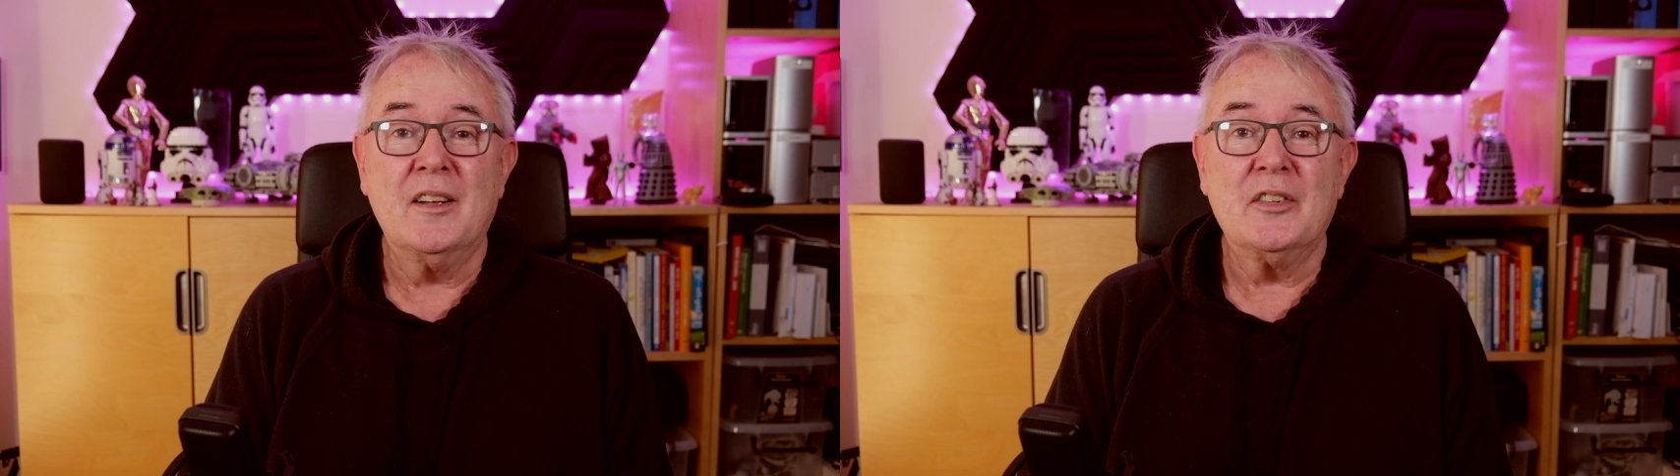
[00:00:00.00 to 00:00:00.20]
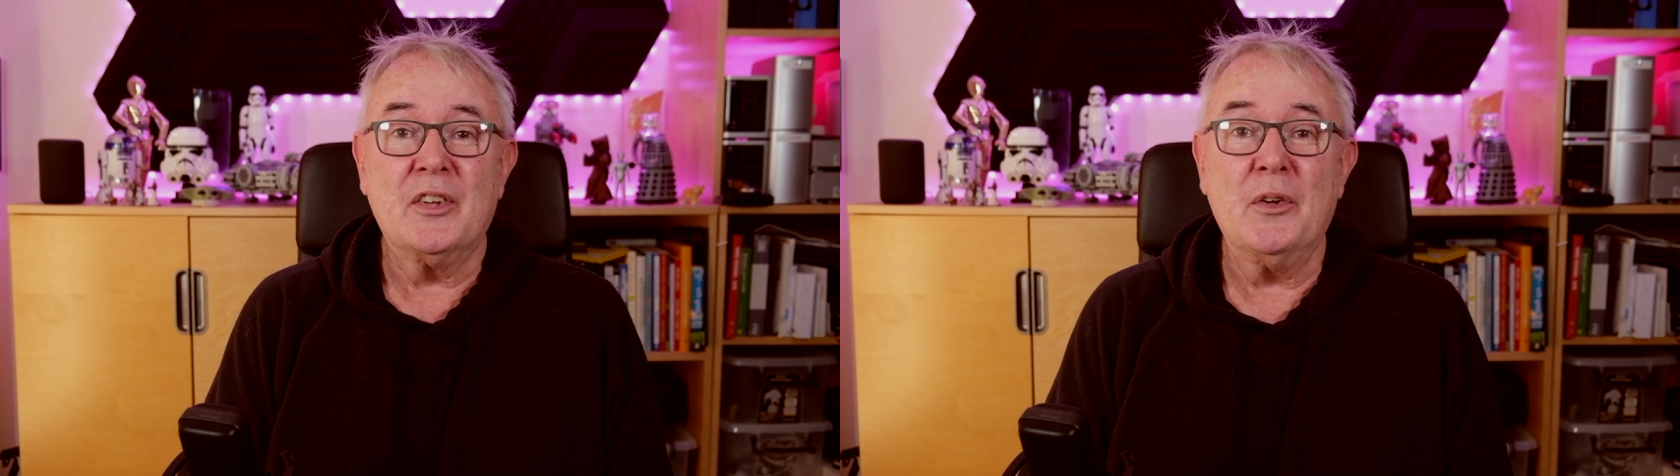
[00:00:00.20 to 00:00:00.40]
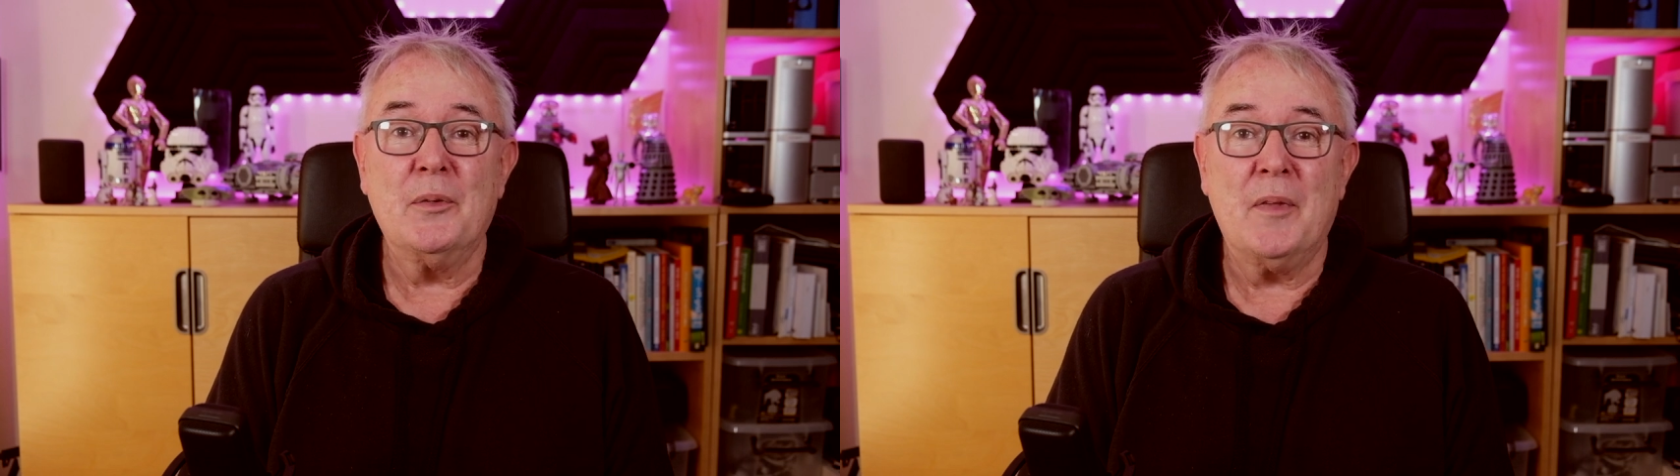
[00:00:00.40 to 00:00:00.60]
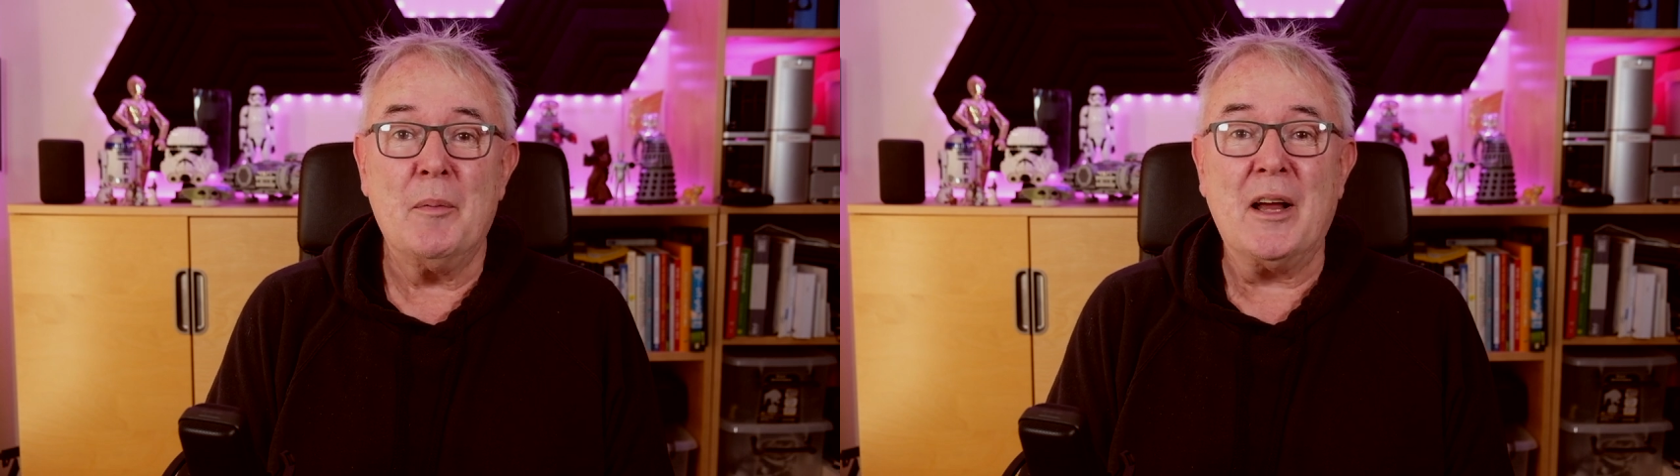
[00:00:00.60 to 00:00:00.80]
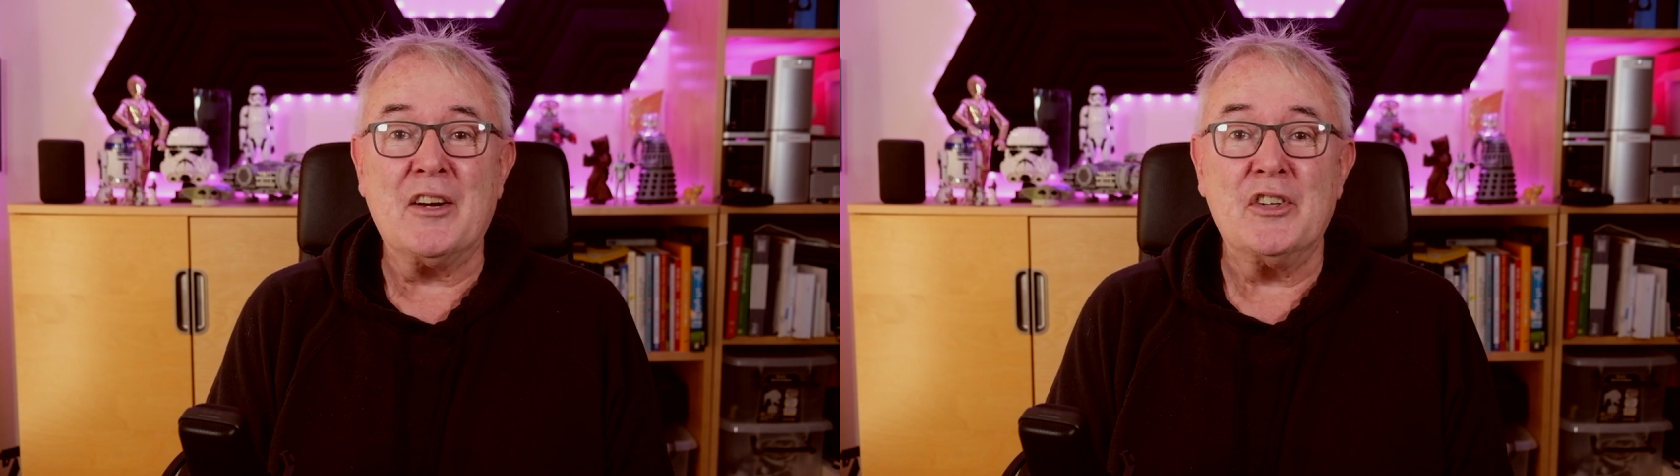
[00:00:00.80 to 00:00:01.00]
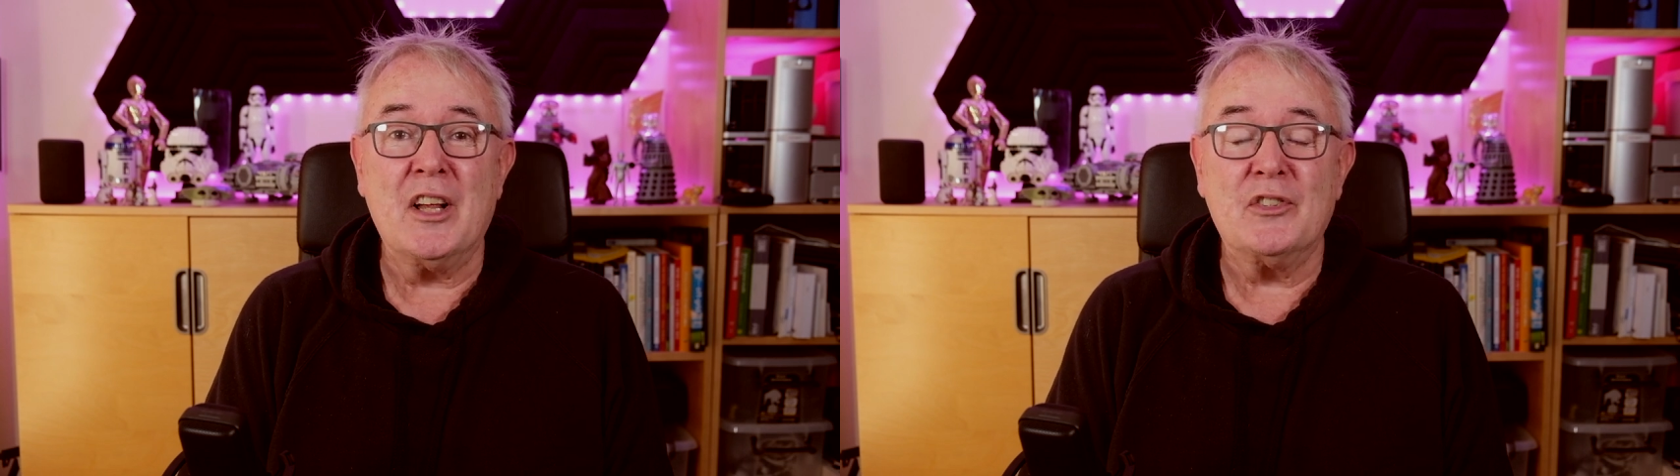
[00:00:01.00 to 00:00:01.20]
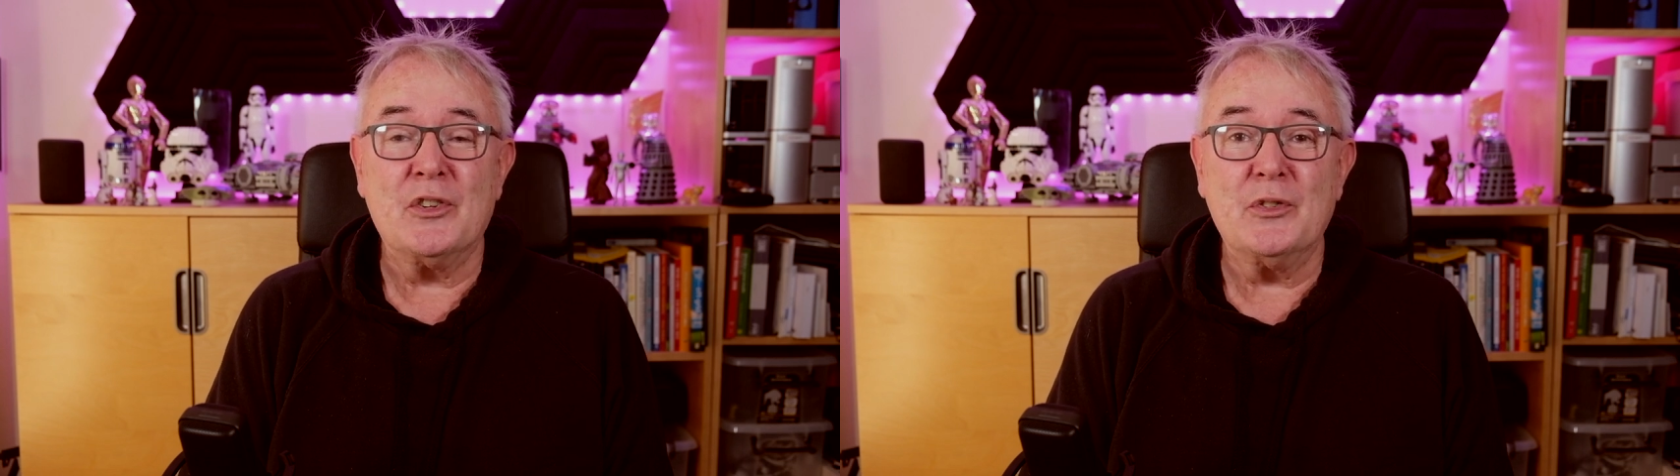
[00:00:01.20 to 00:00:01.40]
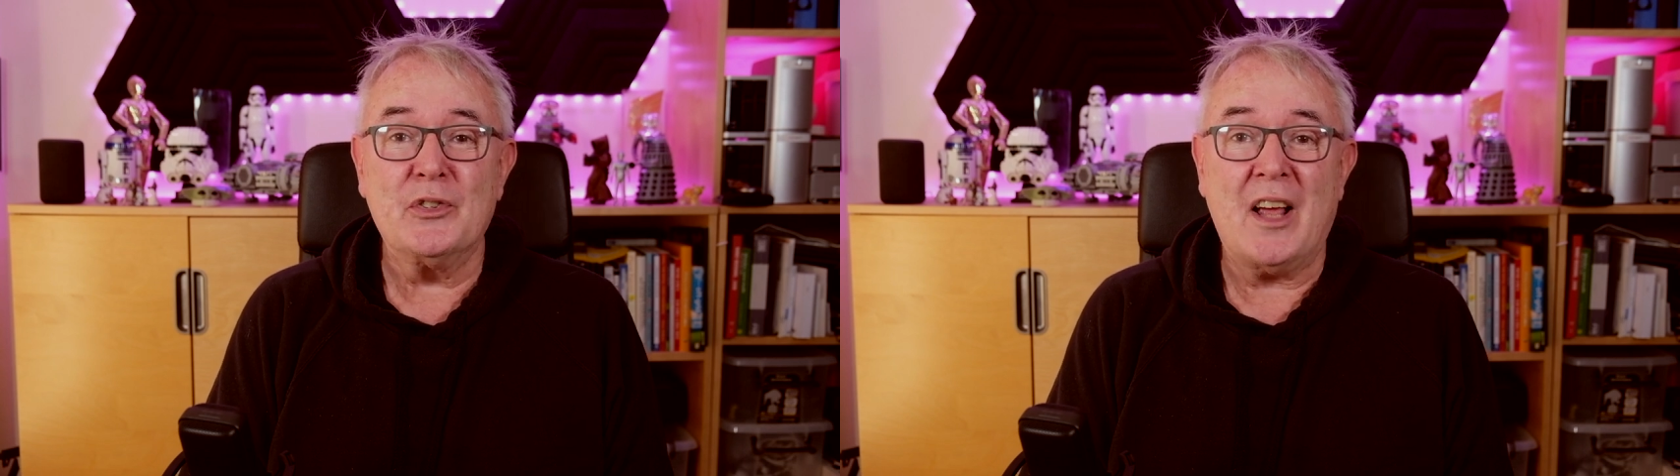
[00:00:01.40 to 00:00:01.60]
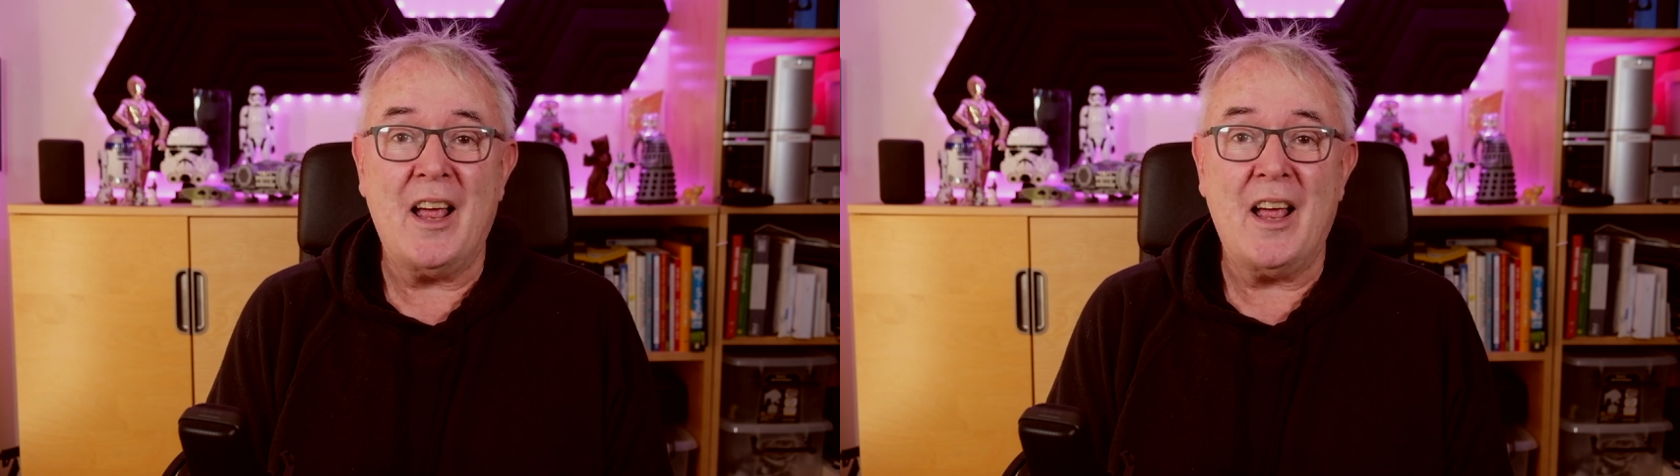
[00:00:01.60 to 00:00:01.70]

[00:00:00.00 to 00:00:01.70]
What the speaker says: So they're my credentials,